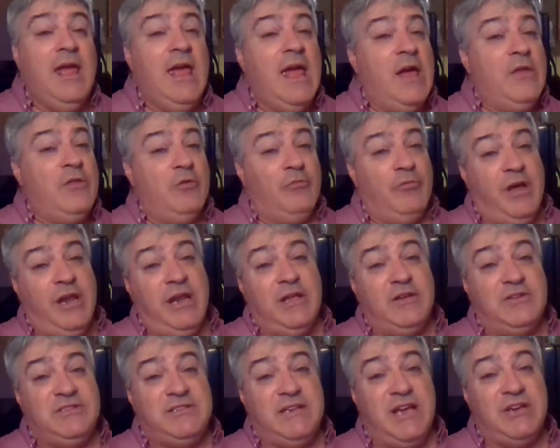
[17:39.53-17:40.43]
And the
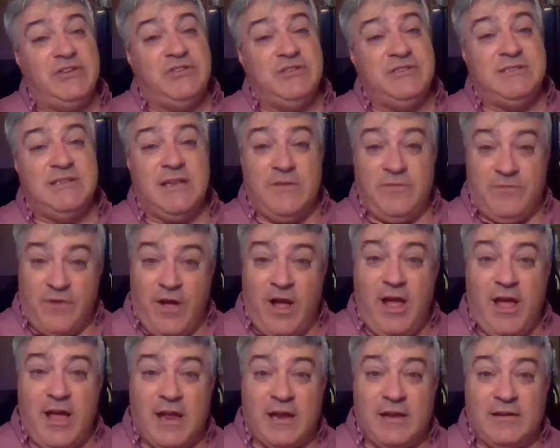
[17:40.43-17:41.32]
radio station said,
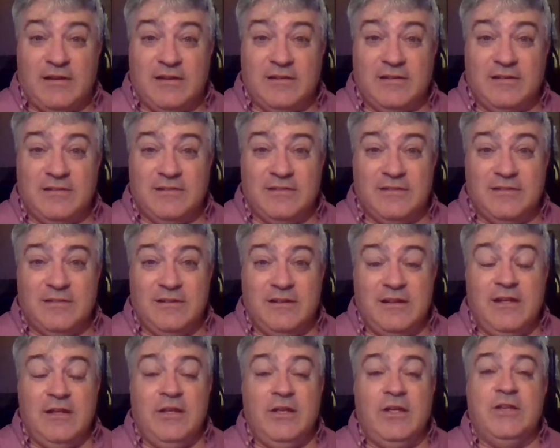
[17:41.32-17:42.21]
fine.
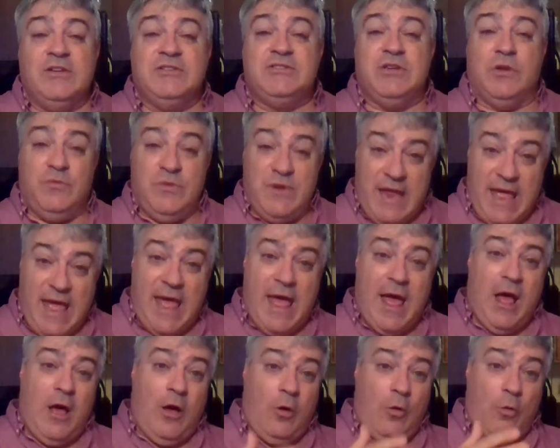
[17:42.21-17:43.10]
So
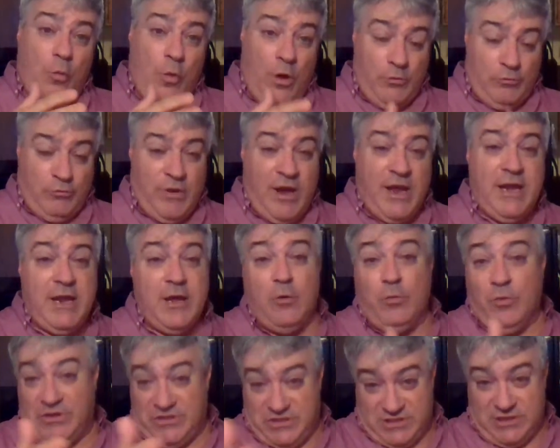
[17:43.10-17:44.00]
now what
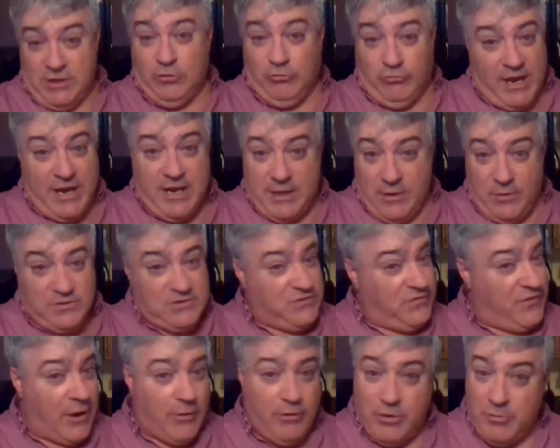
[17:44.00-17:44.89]
radio, which still radio is
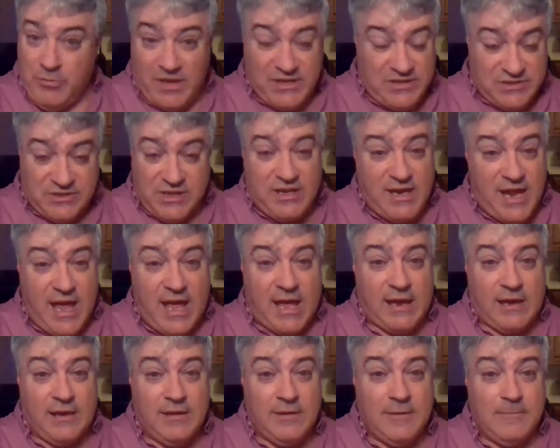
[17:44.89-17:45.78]
very much
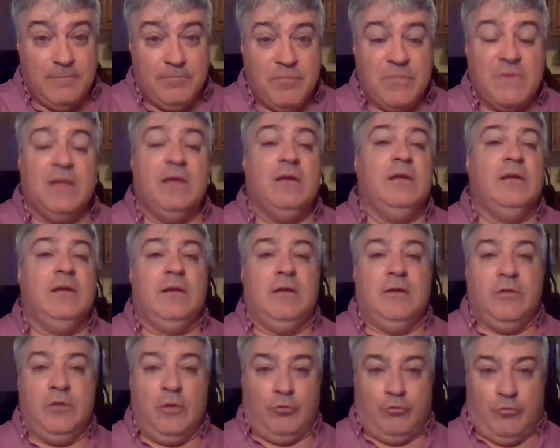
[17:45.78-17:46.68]
today,
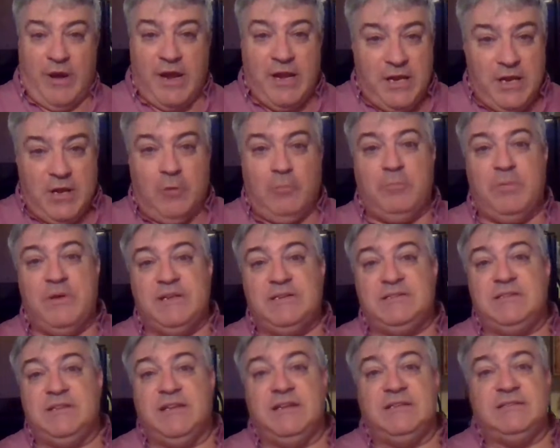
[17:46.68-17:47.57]
the radio
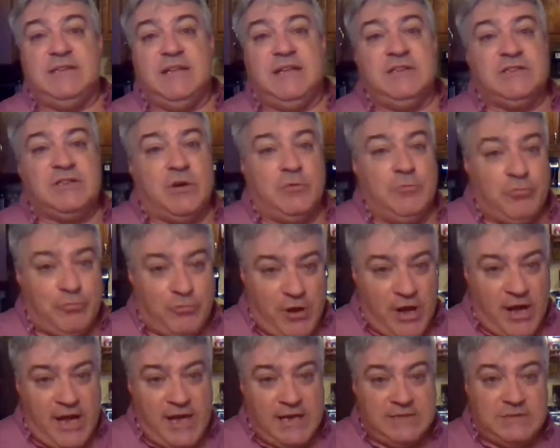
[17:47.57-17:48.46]
business is
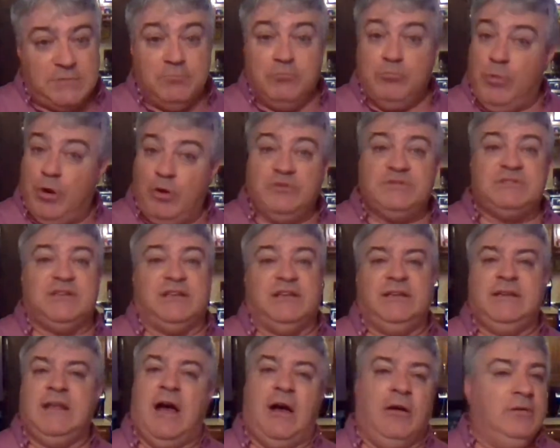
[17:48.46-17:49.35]
comprised
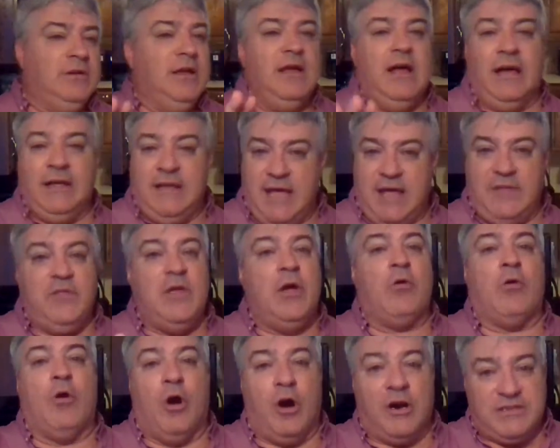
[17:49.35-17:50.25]
mostly, now again,
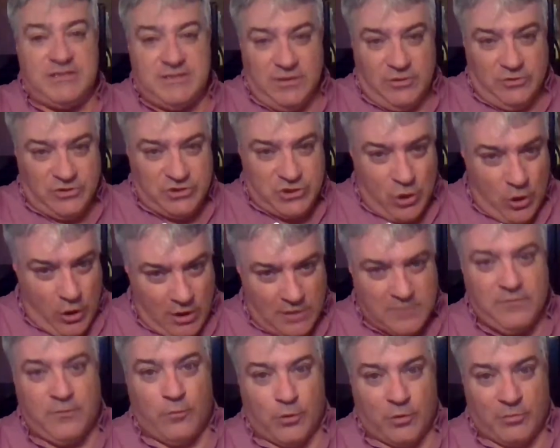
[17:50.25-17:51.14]
there are still
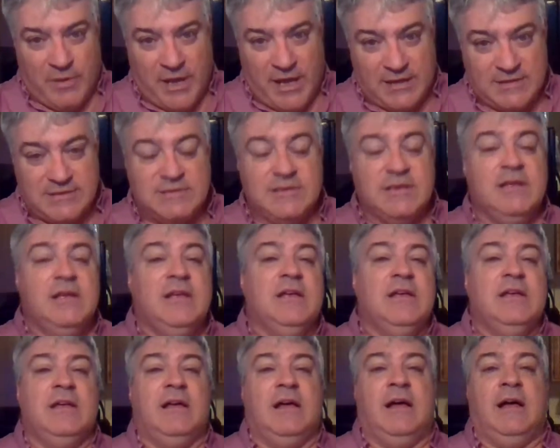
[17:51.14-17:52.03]
talk formats,
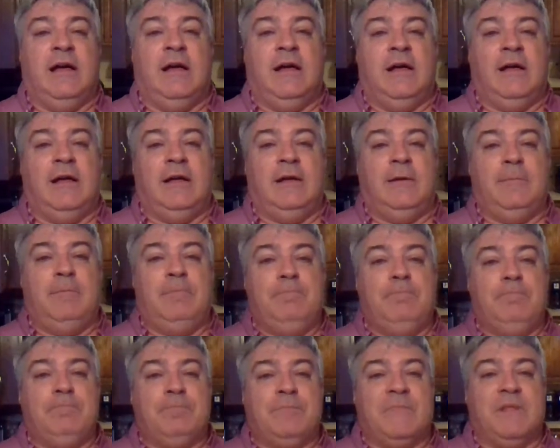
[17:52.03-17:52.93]

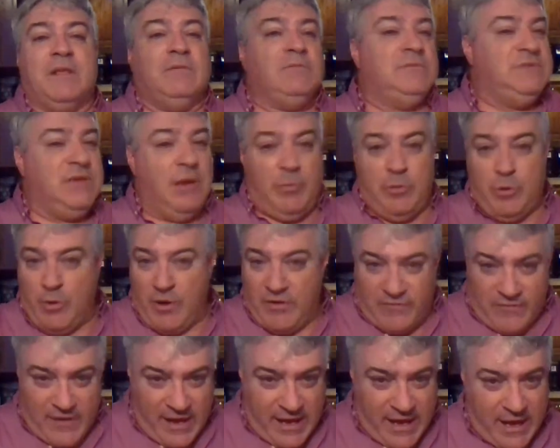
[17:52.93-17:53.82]

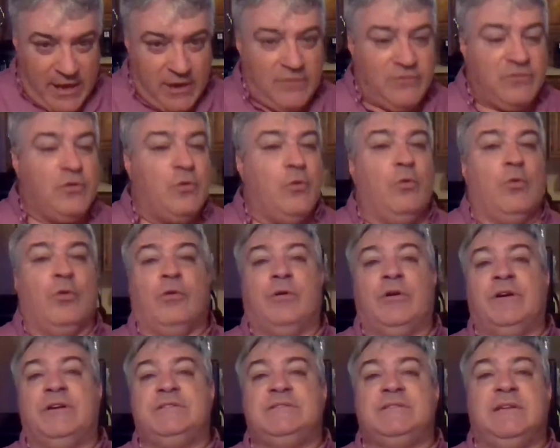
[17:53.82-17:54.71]
WFAN of
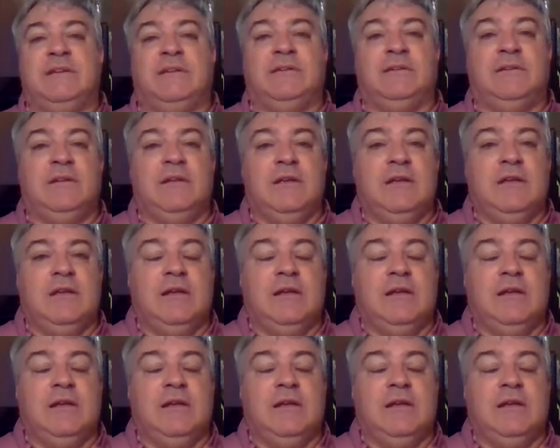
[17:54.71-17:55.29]
course, and